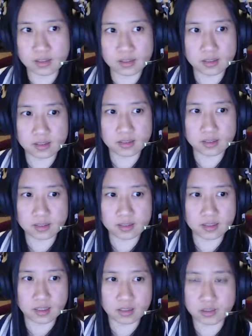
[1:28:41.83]
this is
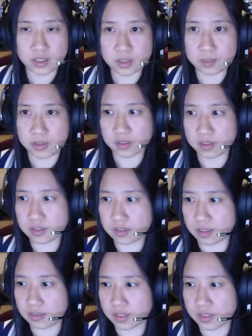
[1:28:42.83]
transparent
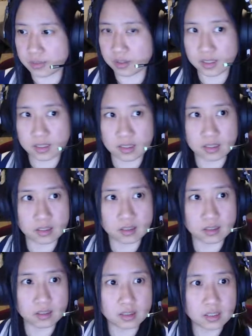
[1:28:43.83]
and visible in
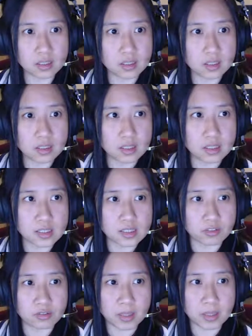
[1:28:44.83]
the list
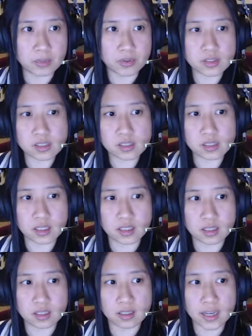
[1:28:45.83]
of members,
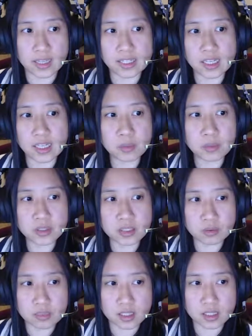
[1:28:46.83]
and anybody
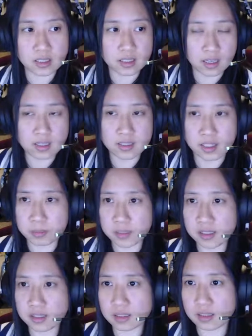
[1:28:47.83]
who is an
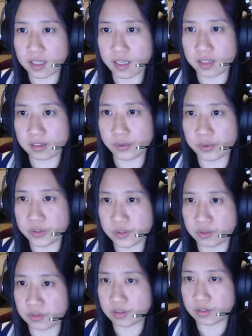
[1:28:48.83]
admin can
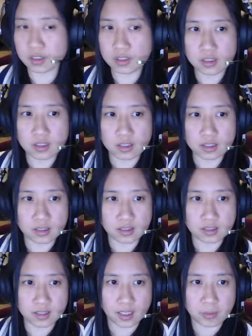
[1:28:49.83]
also
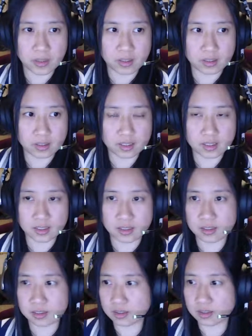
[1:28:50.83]
take part
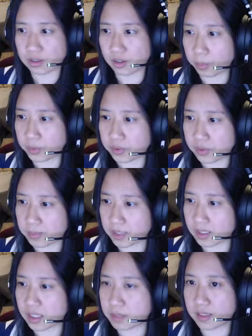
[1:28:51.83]
in corpus
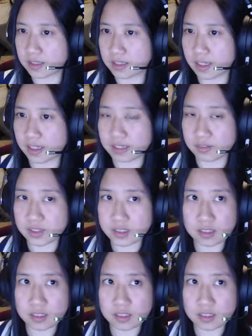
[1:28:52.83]
management activity.